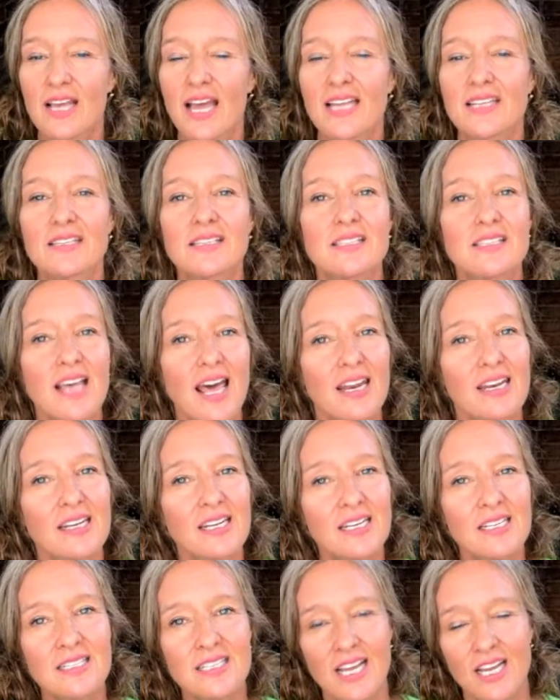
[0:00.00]
and set an
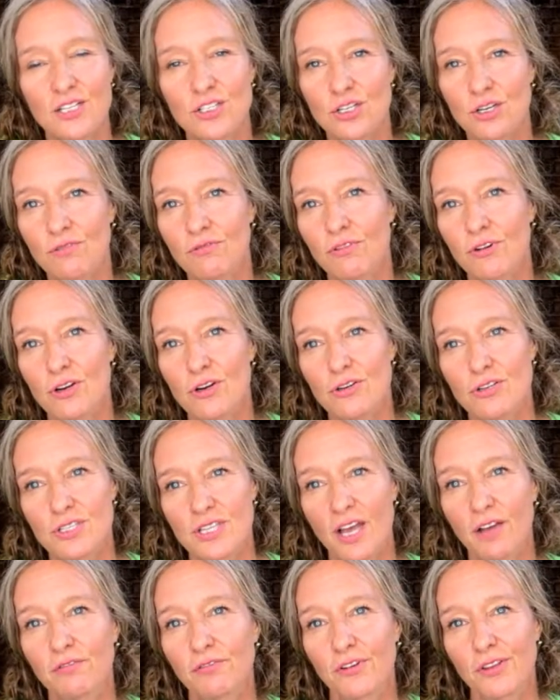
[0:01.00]
intention for
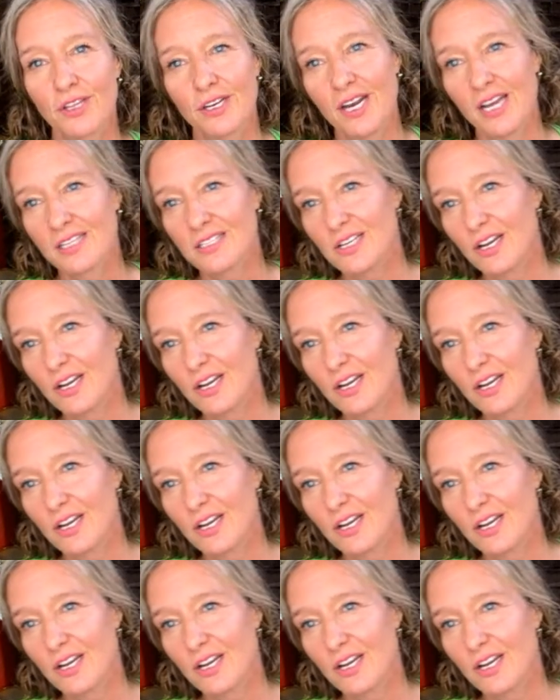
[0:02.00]
yourself for the next